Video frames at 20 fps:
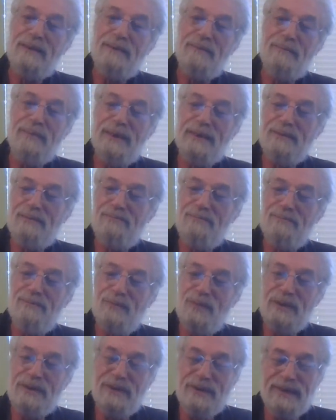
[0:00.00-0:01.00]
But
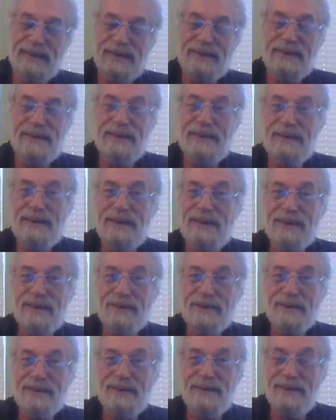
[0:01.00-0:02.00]
when you're getting it in
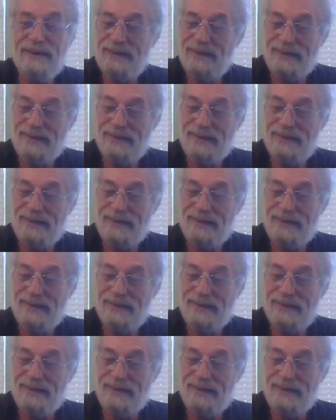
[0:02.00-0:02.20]
here